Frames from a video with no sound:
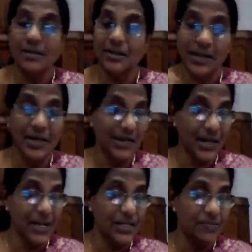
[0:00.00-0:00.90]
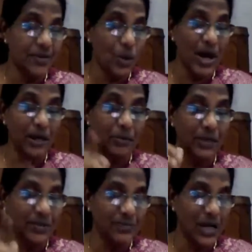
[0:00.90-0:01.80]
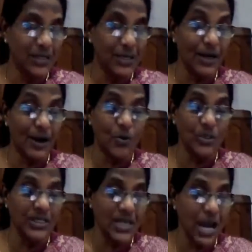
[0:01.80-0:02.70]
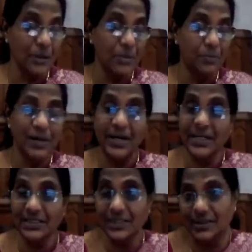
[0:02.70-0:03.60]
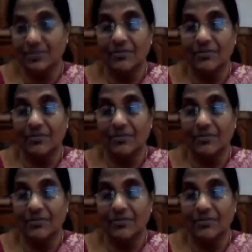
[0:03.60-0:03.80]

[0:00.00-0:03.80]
the rate of requirement of chartered accountants can be predicted.